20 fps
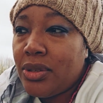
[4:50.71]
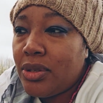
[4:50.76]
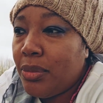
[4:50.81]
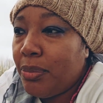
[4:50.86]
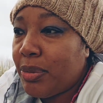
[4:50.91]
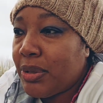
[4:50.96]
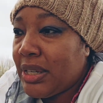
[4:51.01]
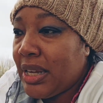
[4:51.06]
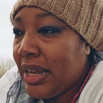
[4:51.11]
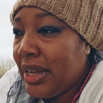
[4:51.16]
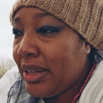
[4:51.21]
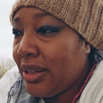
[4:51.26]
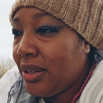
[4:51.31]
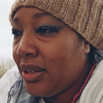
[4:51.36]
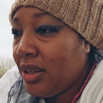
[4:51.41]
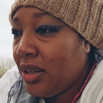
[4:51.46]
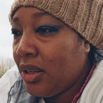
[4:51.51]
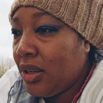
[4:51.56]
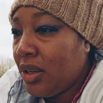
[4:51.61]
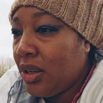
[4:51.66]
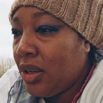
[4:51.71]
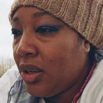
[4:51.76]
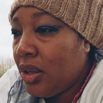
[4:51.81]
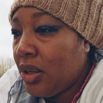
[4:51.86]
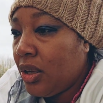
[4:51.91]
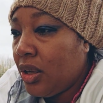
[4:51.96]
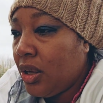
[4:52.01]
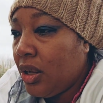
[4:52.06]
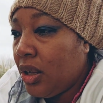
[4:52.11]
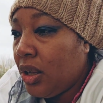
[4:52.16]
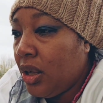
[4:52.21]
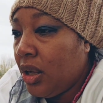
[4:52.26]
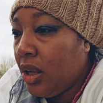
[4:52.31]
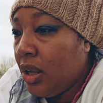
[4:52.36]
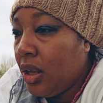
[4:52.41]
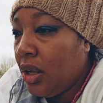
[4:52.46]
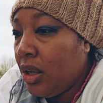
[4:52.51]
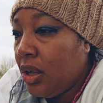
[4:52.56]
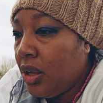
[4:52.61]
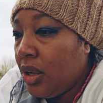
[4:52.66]
somebody
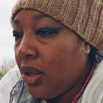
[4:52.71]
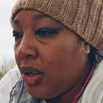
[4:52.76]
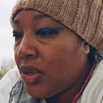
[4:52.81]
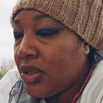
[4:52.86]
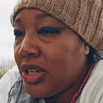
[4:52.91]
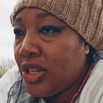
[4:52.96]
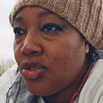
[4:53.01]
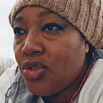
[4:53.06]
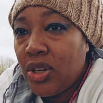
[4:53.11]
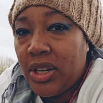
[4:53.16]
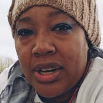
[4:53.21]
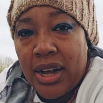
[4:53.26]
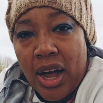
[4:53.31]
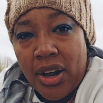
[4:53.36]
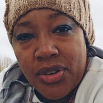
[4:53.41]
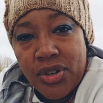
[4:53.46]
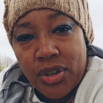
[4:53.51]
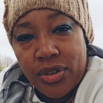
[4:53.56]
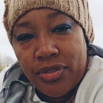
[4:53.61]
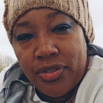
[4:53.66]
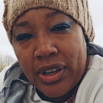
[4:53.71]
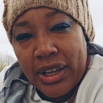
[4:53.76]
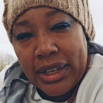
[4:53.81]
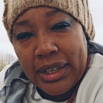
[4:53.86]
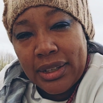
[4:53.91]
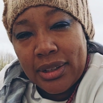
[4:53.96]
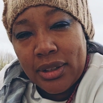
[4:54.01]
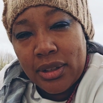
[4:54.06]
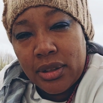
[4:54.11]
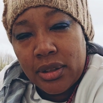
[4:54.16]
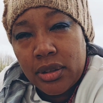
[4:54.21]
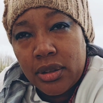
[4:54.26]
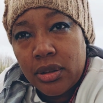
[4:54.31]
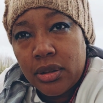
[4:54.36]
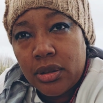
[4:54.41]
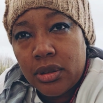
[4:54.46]
who's literally got nothing